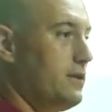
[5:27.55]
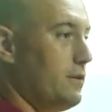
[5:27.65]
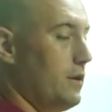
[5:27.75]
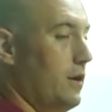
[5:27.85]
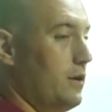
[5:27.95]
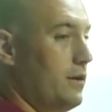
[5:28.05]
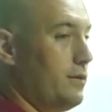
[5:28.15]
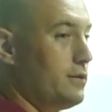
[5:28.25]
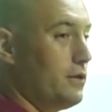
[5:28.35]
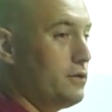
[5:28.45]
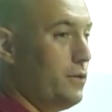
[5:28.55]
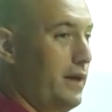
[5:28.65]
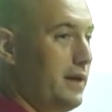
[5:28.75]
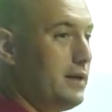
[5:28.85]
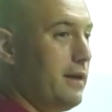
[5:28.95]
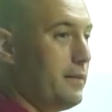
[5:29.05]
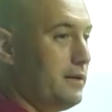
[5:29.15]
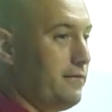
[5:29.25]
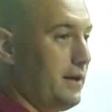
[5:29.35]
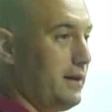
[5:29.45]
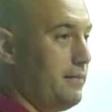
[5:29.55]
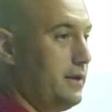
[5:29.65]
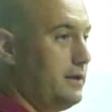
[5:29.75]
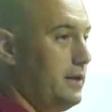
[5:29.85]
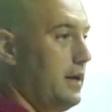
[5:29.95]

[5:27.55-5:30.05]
There were all, there was also economic development